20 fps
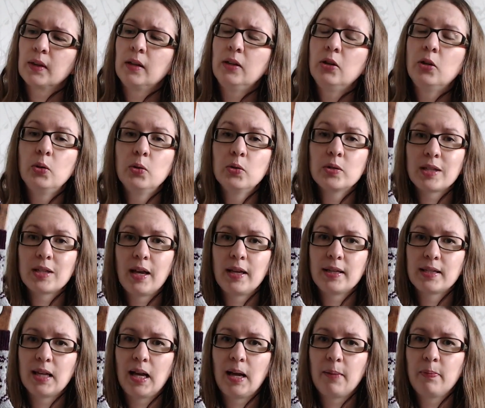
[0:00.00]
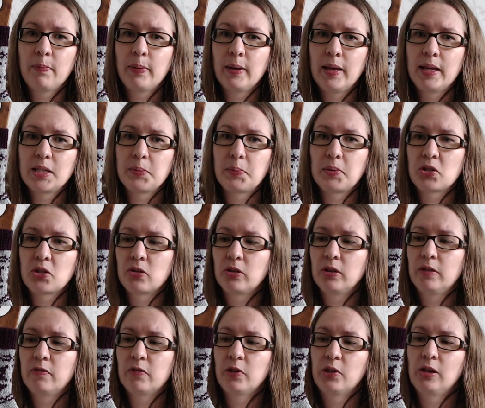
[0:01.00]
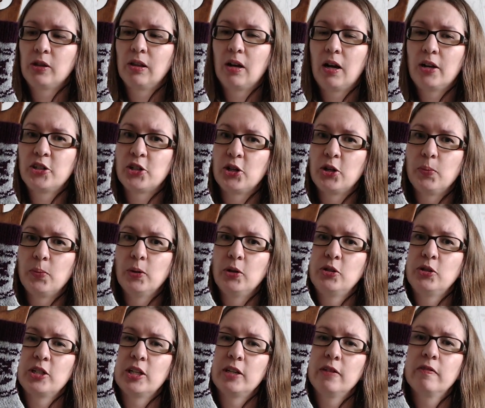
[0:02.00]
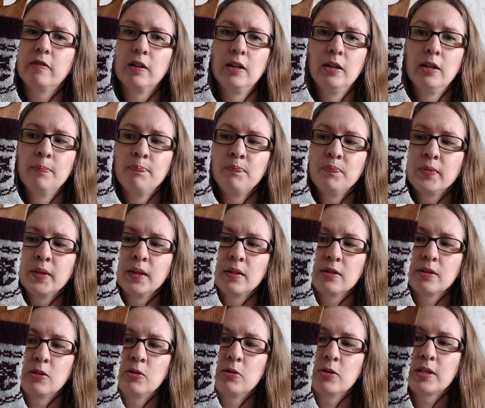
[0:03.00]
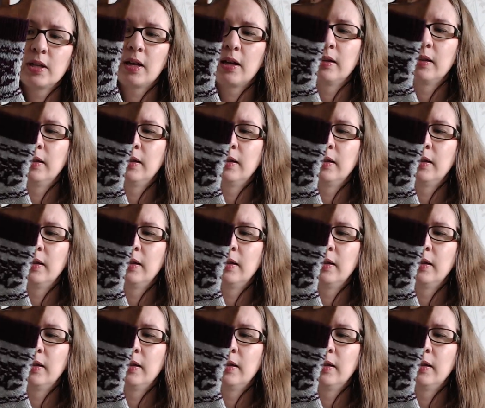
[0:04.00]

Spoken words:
do size up, especially for the larger motif. Use a